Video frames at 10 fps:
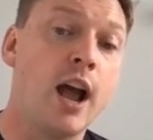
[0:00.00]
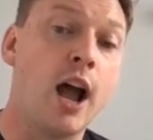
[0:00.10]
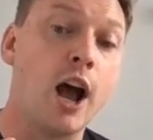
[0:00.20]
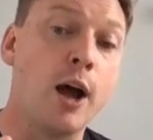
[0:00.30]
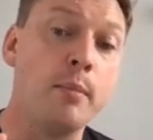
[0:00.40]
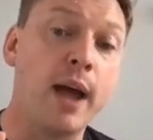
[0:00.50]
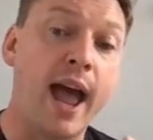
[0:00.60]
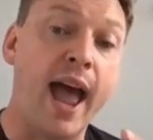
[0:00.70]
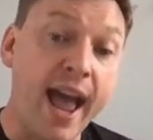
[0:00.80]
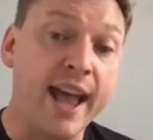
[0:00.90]

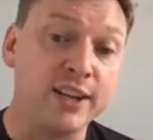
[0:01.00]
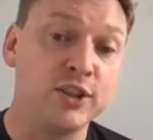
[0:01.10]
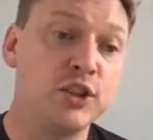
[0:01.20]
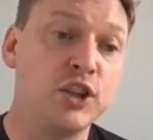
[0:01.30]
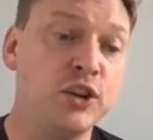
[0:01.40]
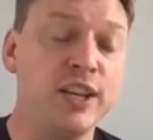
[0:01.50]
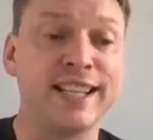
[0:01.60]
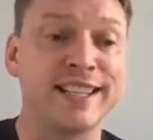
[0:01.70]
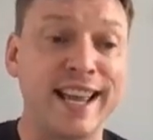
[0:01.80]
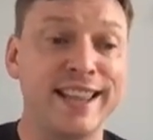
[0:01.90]
And you need
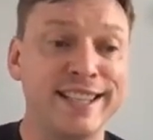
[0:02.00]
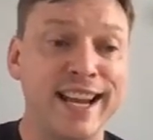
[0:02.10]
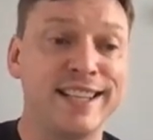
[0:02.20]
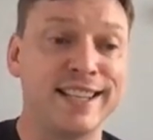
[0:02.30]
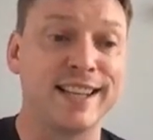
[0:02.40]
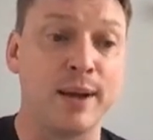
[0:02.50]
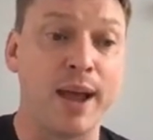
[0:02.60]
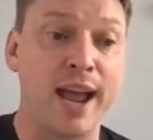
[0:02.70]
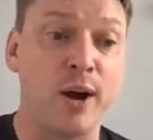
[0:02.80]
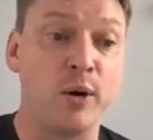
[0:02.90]
to send the data
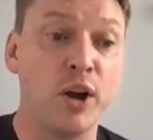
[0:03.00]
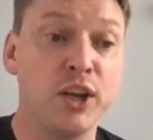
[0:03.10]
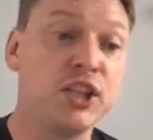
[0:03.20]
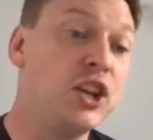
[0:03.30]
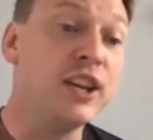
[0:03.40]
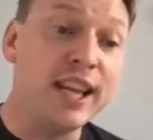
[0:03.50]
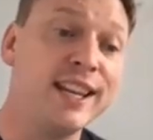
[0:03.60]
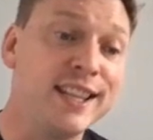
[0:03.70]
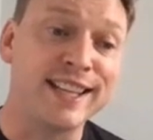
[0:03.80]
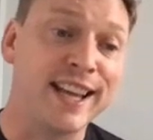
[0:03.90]
somehow. So you
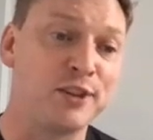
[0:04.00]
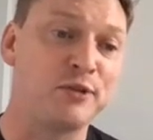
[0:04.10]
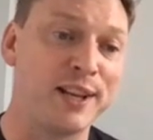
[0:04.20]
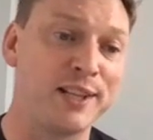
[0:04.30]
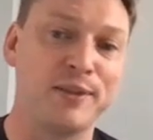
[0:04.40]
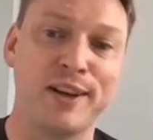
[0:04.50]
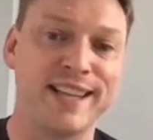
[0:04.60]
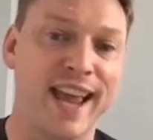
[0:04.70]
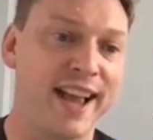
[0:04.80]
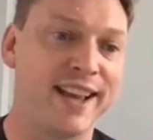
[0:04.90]
need a data transfer
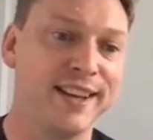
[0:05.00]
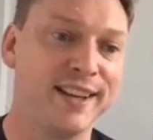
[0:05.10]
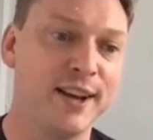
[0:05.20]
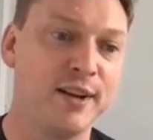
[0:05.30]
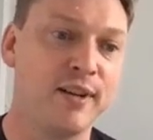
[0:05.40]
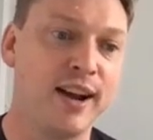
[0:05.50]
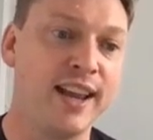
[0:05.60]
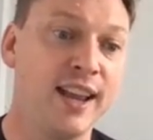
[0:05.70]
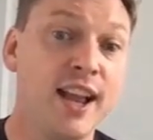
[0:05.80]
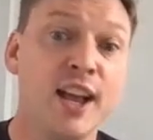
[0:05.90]
tech,
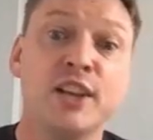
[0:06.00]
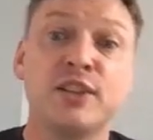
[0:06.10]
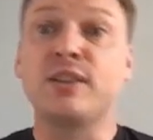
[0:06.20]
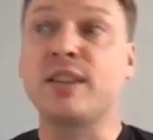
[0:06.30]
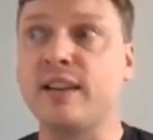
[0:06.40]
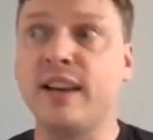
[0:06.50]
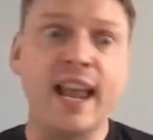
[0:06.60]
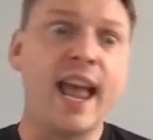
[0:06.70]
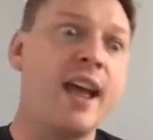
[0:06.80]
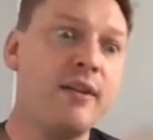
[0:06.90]
right? So
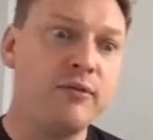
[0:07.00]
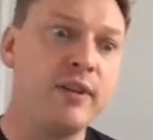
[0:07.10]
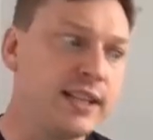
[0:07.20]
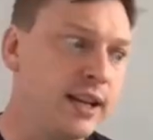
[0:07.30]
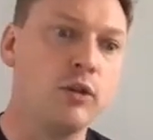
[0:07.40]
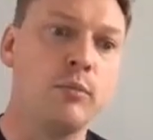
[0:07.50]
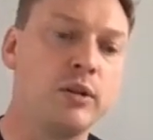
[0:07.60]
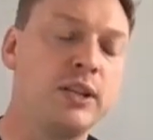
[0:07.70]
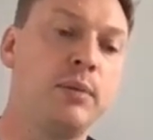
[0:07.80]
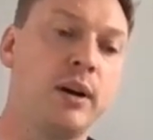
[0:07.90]
suddenly every single
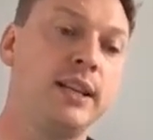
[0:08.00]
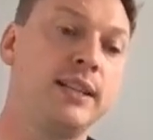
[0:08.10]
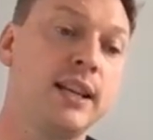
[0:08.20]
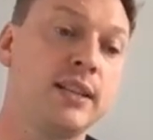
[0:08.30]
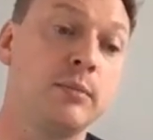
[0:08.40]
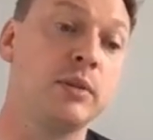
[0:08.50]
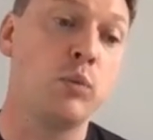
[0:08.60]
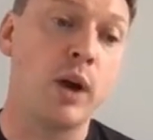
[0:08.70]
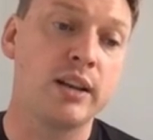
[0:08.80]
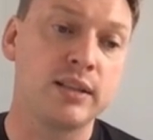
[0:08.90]
multi-party system, as
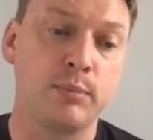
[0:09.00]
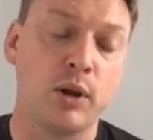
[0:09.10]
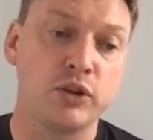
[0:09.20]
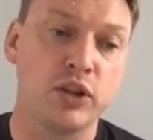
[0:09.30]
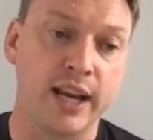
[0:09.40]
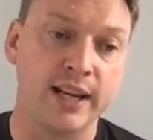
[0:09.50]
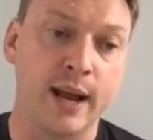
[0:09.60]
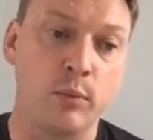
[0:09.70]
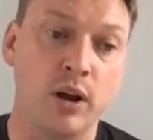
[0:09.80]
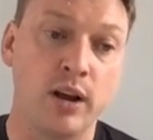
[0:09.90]
well as the blockchain
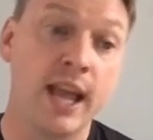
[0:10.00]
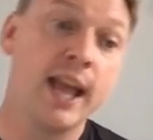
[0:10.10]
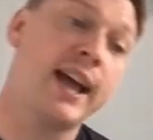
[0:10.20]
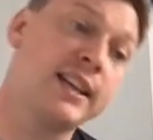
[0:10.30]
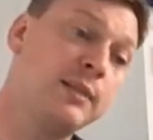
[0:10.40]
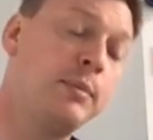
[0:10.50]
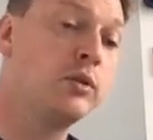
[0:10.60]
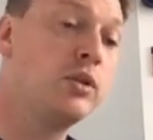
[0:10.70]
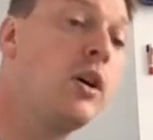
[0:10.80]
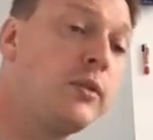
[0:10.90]
network, has to
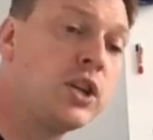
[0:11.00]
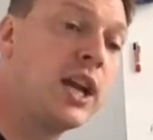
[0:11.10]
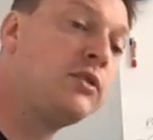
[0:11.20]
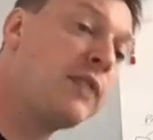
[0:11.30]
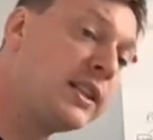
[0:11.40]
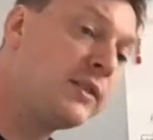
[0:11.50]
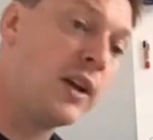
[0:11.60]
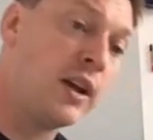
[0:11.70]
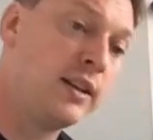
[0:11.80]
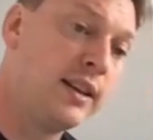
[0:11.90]
build an off-chain
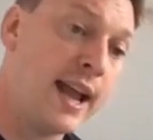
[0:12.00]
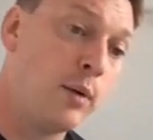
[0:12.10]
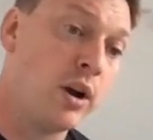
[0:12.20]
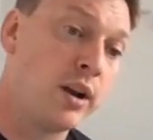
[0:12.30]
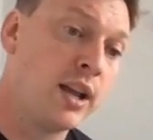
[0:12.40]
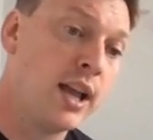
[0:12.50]
transfer network.